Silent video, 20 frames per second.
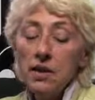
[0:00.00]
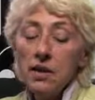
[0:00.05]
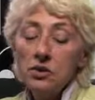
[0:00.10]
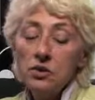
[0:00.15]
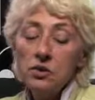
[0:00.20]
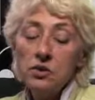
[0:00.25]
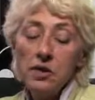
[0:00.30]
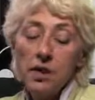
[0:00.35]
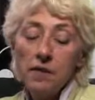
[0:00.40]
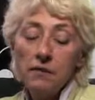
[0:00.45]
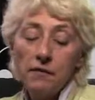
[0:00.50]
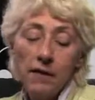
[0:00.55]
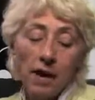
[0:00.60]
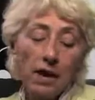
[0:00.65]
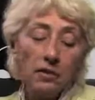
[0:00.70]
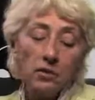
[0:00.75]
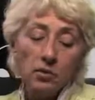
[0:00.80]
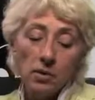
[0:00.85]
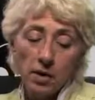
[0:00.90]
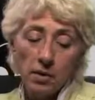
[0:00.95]
an interesting
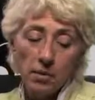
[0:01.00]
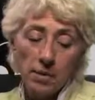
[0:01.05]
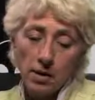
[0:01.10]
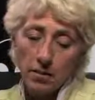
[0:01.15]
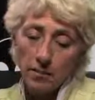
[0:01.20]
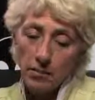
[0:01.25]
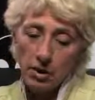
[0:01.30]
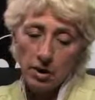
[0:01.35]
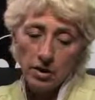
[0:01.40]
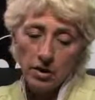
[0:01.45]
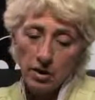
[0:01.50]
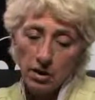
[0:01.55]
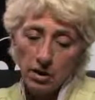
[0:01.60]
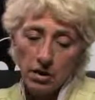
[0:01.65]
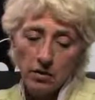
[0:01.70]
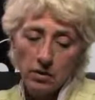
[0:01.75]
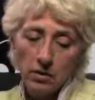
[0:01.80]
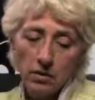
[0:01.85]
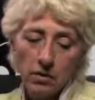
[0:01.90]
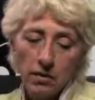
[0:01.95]
factoid about
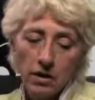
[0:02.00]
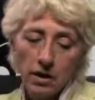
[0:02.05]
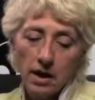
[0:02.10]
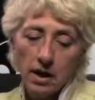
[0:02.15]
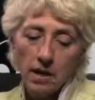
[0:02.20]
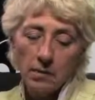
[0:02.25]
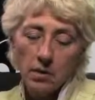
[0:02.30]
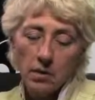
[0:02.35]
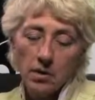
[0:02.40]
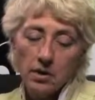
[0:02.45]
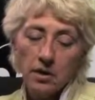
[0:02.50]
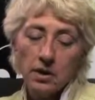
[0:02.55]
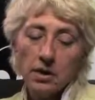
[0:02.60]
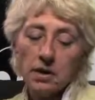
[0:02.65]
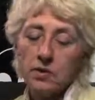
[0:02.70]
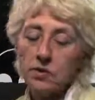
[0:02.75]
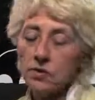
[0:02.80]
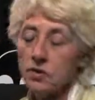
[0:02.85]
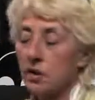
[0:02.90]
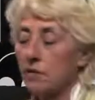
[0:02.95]
Prussia, or came across an
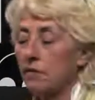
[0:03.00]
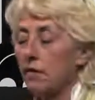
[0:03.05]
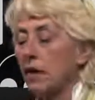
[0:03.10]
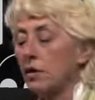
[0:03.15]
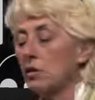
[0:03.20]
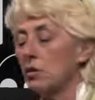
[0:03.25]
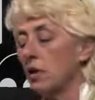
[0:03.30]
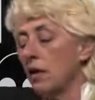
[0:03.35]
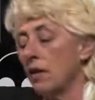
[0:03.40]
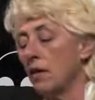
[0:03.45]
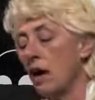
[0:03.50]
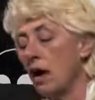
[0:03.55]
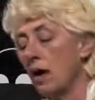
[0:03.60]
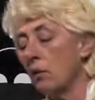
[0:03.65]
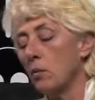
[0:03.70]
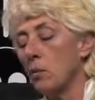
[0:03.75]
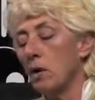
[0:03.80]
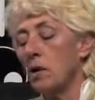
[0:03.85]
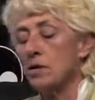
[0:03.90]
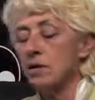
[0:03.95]
interesting factoid, and
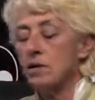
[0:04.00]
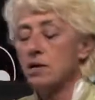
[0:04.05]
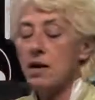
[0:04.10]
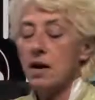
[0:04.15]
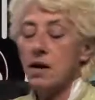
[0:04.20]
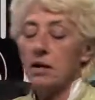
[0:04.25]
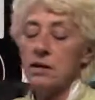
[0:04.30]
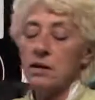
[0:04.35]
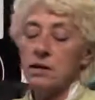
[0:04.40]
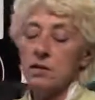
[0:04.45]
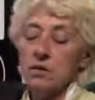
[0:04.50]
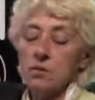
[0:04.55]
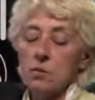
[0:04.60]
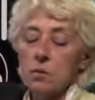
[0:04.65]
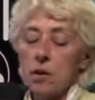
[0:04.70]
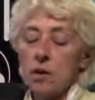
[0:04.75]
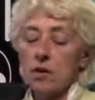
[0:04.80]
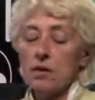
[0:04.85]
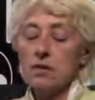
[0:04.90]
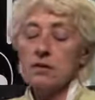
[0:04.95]
that was that this
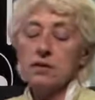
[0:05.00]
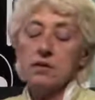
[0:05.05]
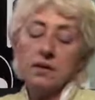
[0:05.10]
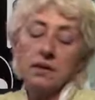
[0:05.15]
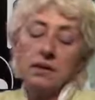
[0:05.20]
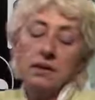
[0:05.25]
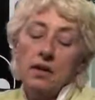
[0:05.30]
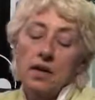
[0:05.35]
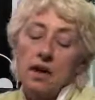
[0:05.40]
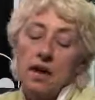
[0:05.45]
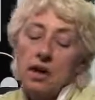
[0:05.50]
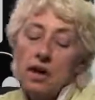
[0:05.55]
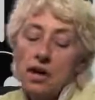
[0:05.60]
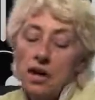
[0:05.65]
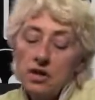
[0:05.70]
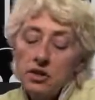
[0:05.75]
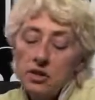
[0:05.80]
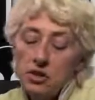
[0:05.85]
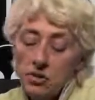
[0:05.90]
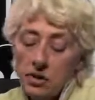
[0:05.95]
was a
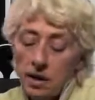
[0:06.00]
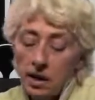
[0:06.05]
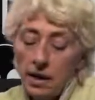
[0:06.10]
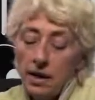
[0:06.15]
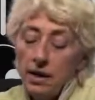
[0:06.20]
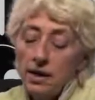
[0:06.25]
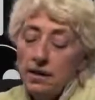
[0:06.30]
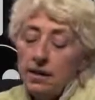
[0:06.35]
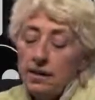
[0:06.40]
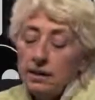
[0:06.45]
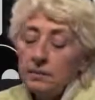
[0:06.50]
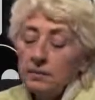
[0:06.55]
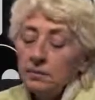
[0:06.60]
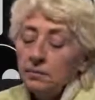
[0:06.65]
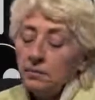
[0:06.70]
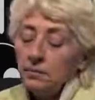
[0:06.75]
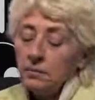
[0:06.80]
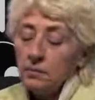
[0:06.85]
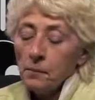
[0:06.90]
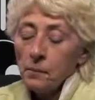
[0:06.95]
country,
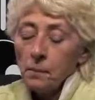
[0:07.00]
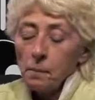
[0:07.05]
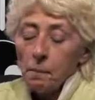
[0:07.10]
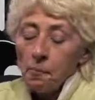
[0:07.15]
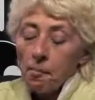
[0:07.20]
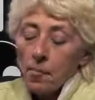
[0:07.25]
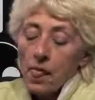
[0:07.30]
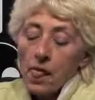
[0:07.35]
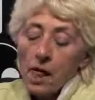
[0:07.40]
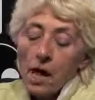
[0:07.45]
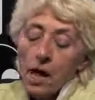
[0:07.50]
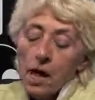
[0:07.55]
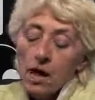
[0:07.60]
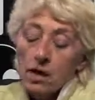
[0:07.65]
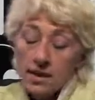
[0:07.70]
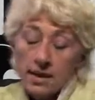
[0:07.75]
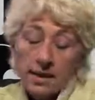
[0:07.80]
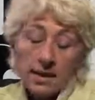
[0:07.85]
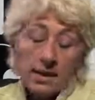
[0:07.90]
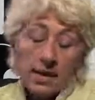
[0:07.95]

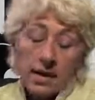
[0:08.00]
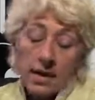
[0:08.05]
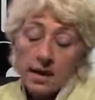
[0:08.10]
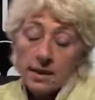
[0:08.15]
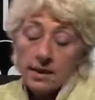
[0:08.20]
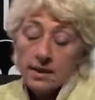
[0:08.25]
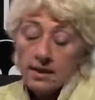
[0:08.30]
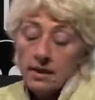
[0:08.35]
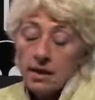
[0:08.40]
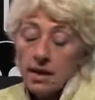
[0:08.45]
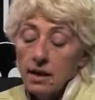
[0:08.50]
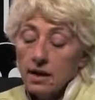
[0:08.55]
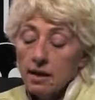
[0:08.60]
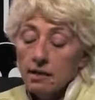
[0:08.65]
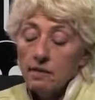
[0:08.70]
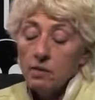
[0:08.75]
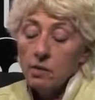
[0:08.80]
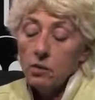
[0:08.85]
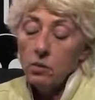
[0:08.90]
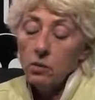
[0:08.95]
a synthetic state,
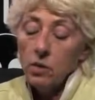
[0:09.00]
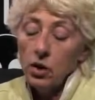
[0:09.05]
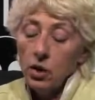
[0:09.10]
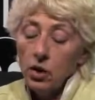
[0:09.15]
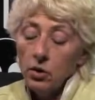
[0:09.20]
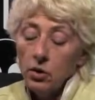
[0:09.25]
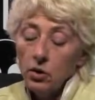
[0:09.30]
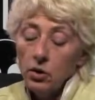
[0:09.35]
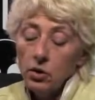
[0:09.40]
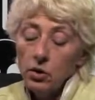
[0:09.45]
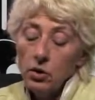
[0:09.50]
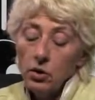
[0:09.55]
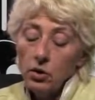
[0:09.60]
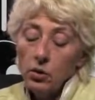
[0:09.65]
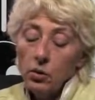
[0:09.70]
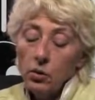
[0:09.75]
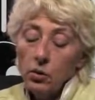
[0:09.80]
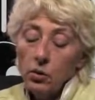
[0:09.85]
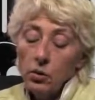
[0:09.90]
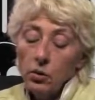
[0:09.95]
if you will,
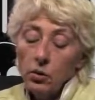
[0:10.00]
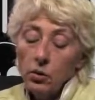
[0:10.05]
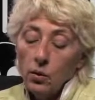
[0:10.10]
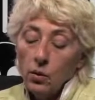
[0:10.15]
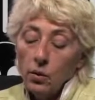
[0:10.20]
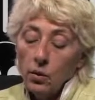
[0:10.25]
who